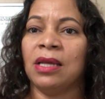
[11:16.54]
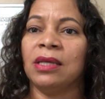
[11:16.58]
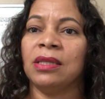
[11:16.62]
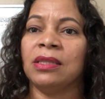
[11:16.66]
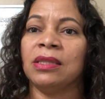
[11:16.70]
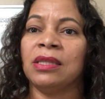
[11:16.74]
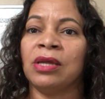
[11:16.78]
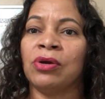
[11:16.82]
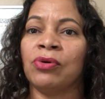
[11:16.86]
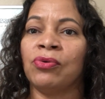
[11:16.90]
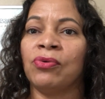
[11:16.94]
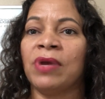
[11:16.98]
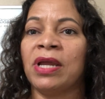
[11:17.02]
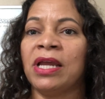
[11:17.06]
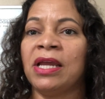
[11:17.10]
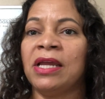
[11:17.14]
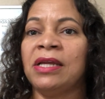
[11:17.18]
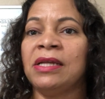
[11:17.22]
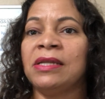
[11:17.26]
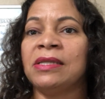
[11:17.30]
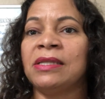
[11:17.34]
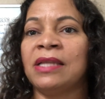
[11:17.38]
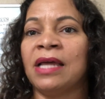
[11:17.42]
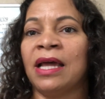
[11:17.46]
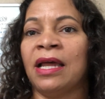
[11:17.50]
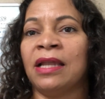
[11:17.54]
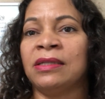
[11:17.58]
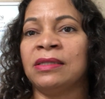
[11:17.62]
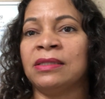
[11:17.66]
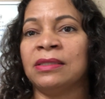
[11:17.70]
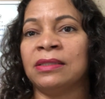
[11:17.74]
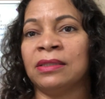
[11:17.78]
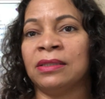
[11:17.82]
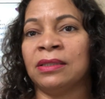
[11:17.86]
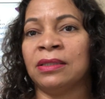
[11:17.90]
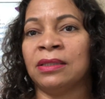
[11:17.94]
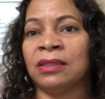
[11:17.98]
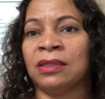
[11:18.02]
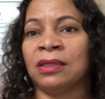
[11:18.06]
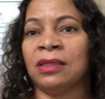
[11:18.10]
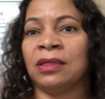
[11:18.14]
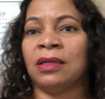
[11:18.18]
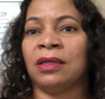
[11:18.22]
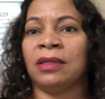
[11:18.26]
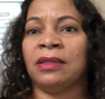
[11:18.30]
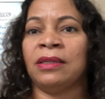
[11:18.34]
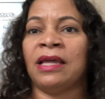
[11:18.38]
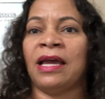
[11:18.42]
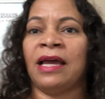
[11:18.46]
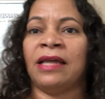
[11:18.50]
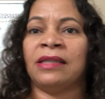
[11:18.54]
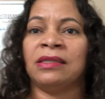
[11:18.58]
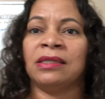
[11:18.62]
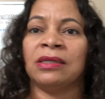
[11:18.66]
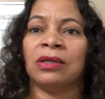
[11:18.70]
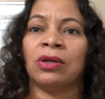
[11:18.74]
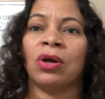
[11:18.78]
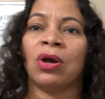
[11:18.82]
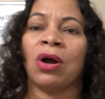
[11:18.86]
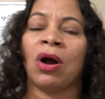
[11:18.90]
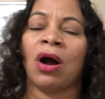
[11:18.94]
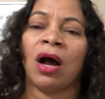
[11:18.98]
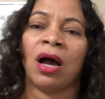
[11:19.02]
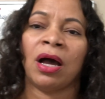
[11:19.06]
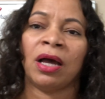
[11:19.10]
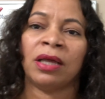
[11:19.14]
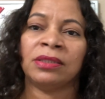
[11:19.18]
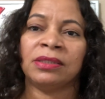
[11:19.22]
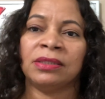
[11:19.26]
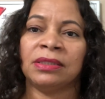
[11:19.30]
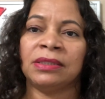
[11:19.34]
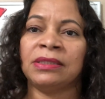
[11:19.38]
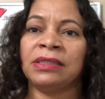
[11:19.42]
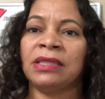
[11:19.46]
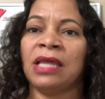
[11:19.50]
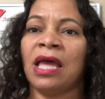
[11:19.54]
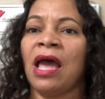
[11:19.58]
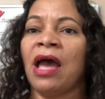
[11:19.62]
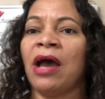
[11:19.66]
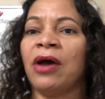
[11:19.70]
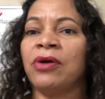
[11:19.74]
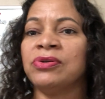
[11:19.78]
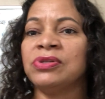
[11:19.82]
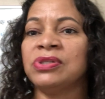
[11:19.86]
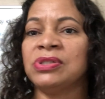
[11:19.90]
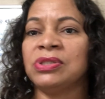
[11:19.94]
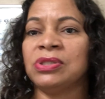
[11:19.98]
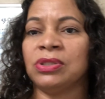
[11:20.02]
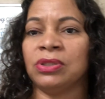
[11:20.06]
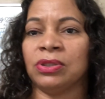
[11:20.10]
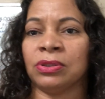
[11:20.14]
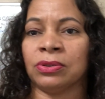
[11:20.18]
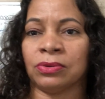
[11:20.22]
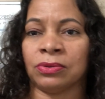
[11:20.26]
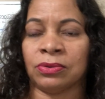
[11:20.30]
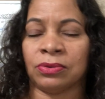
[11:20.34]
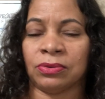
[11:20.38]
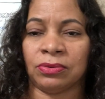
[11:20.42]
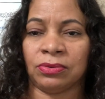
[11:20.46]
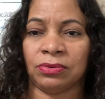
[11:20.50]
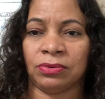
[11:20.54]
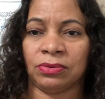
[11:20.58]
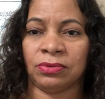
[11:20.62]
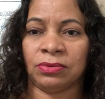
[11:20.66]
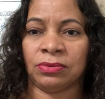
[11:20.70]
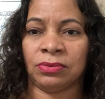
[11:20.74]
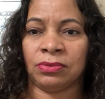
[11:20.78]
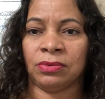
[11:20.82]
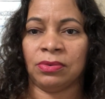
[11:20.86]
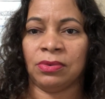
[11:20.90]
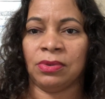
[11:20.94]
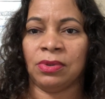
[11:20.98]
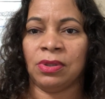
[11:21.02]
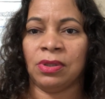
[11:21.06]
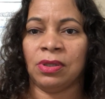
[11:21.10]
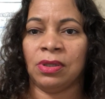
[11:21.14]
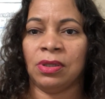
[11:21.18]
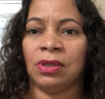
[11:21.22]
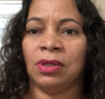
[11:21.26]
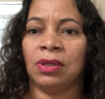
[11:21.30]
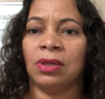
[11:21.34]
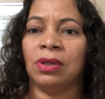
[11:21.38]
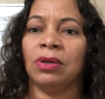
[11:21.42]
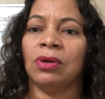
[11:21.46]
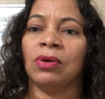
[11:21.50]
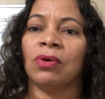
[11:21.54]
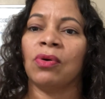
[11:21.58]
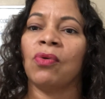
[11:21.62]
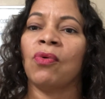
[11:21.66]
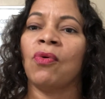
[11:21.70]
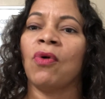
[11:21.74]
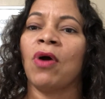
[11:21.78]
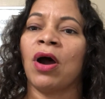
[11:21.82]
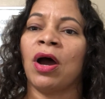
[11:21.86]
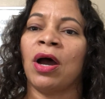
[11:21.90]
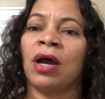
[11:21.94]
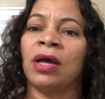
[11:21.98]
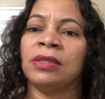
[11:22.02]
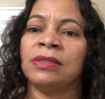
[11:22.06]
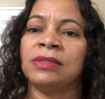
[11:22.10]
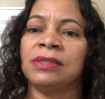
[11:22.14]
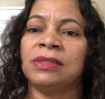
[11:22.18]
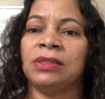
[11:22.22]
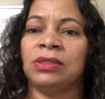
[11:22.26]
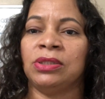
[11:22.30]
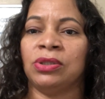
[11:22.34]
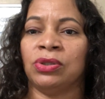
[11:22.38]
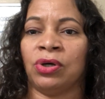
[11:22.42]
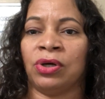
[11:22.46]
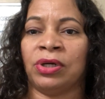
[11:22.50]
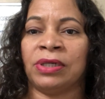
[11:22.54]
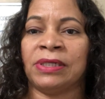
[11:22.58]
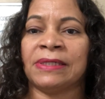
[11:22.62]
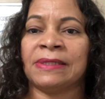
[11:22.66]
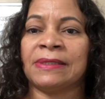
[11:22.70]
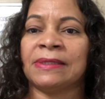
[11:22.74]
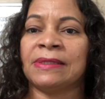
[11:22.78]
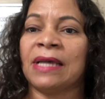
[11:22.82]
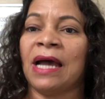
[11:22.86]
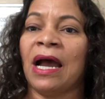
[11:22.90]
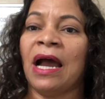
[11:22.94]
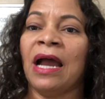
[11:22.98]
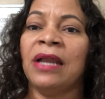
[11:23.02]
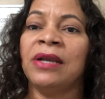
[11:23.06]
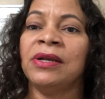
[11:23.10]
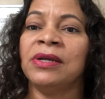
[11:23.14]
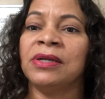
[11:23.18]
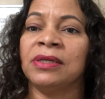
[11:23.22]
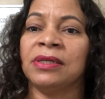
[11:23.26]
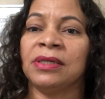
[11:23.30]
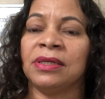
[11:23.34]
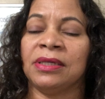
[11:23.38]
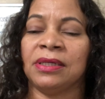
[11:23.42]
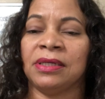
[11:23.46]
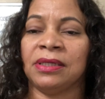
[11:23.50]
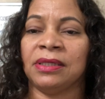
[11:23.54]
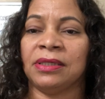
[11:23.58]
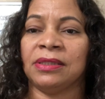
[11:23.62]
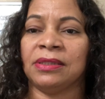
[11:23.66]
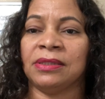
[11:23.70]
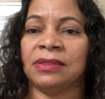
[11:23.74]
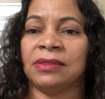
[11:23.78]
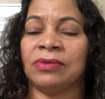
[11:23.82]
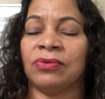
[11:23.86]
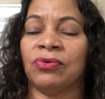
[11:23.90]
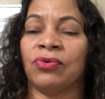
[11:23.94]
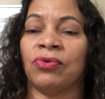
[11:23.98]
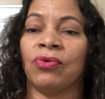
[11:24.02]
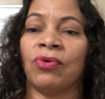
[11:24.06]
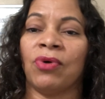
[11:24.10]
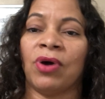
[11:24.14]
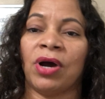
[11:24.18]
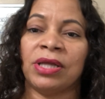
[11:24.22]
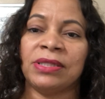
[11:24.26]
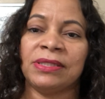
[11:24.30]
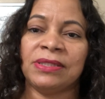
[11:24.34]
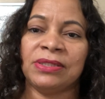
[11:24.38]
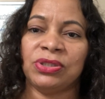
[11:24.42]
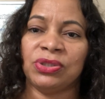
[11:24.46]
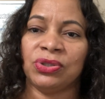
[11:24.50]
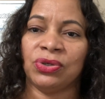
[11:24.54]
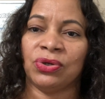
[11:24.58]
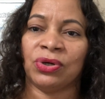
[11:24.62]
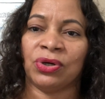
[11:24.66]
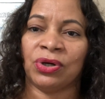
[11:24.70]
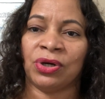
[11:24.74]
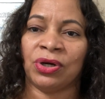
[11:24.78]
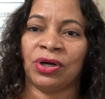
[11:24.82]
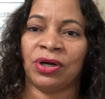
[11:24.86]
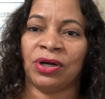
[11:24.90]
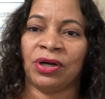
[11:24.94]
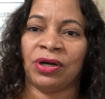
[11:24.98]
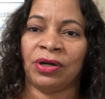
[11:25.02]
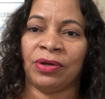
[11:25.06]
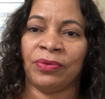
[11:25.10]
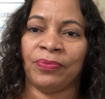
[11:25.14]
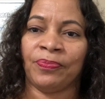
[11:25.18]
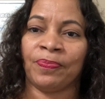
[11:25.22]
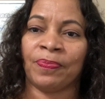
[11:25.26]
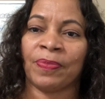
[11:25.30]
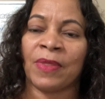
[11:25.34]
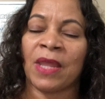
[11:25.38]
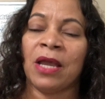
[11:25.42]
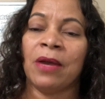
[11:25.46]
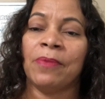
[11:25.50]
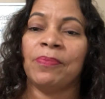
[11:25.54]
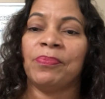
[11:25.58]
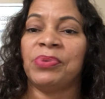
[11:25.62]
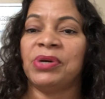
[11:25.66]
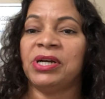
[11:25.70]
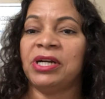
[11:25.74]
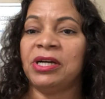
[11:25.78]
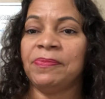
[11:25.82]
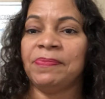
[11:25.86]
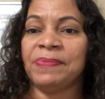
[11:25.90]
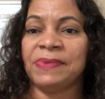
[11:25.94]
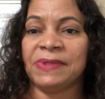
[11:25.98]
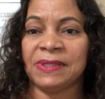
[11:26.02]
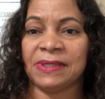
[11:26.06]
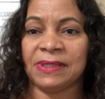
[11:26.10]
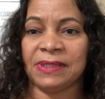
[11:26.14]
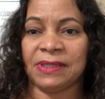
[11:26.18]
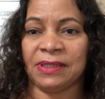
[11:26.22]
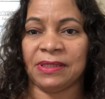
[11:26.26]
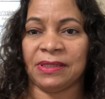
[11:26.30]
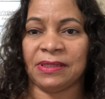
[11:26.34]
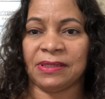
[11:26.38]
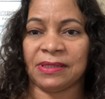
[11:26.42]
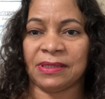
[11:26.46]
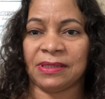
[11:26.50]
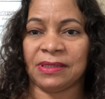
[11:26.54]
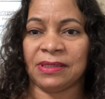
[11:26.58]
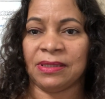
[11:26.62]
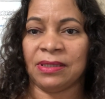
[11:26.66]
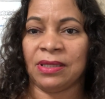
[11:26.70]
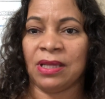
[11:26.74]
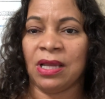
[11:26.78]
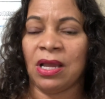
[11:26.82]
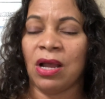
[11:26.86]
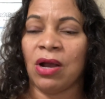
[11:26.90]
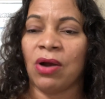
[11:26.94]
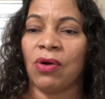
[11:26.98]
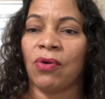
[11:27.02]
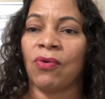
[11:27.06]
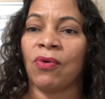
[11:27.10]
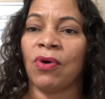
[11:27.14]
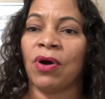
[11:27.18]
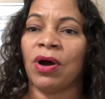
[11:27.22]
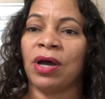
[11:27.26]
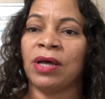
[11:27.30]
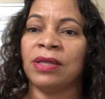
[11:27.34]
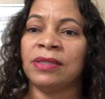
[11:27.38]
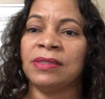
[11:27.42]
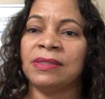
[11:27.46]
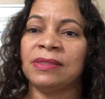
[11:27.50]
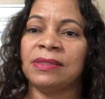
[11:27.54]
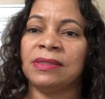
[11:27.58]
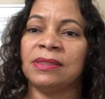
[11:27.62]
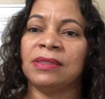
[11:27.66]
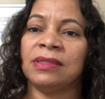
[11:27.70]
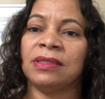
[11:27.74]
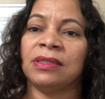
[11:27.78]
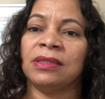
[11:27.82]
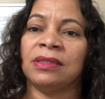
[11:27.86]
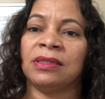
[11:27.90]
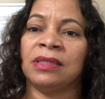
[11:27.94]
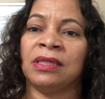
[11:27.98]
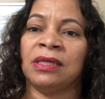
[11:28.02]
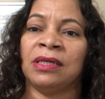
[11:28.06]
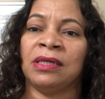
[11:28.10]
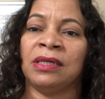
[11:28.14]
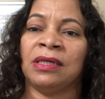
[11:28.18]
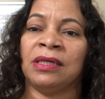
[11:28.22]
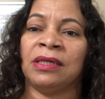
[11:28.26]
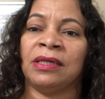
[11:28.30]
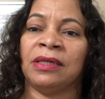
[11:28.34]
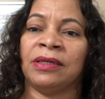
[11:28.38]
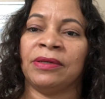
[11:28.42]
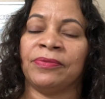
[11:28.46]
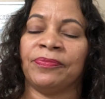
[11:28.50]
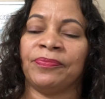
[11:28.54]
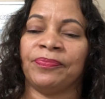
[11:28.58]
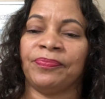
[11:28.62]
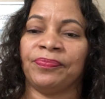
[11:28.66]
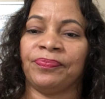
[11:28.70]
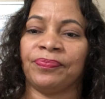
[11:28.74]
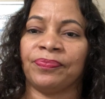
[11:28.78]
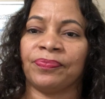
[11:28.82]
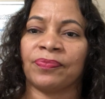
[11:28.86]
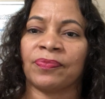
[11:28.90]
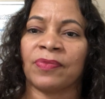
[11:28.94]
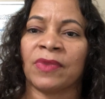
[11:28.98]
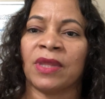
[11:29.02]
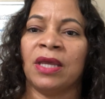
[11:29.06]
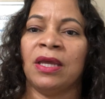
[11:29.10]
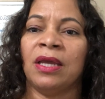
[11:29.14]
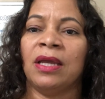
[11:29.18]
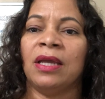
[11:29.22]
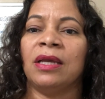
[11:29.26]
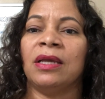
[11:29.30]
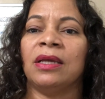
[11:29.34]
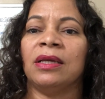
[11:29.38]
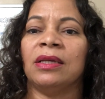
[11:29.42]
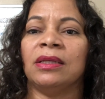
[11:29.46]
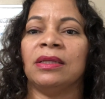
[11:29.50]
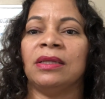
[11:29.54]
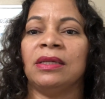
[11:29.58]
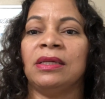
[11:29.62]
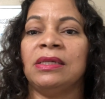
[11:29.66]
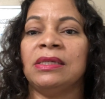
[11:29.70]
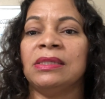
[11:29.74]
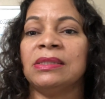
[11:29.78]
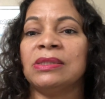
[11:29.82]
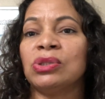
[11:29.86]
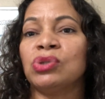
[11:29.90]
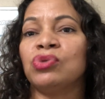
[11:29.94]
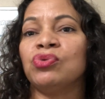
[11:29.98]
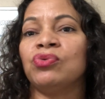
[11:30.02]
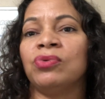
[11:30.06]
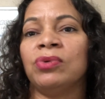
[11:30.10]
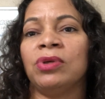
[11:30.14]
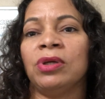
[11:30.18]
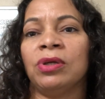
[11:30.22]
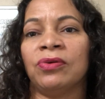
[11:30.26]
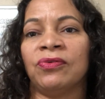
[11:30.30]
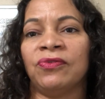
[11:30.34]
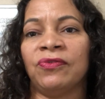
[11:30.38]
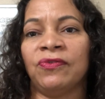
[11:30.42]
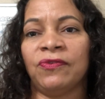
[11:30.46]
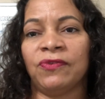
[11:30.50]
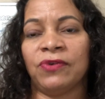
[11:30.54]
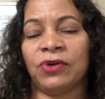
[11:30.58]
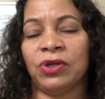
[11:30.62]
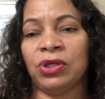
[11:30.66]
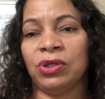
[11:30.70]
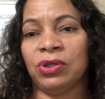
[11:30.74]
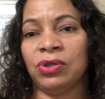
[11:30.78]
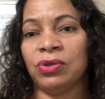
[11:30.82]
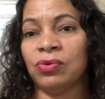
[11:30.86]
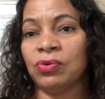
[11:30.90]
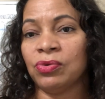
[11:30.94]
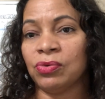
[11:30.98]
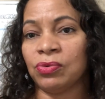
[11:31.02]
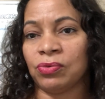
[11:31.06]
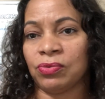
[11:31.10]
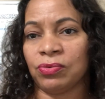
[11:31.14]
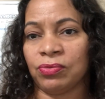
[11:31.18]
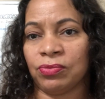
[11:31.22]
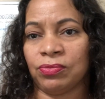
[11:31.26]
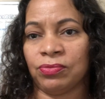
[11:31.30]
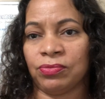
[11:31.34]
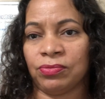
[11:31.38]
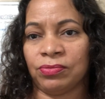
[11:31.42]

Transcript: The way that God tells you what's your desire is, what's your purpose is, what's the His will for you,